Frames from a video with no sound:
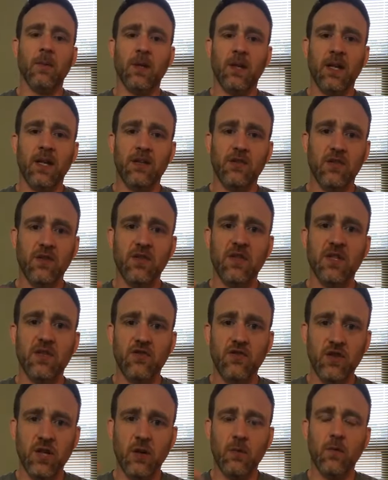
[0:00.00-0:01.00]
but like just
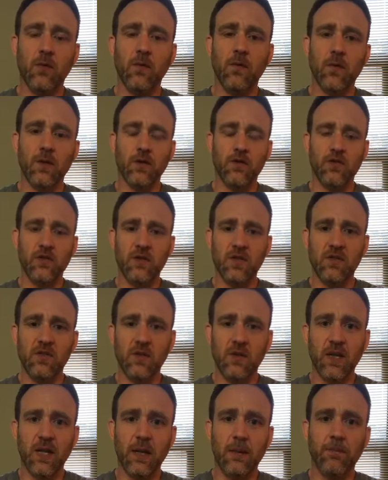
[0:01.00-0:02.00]
in general for your
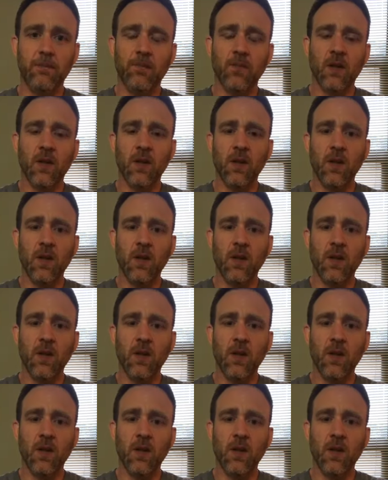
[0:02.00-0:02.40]
jiu-jitsu game.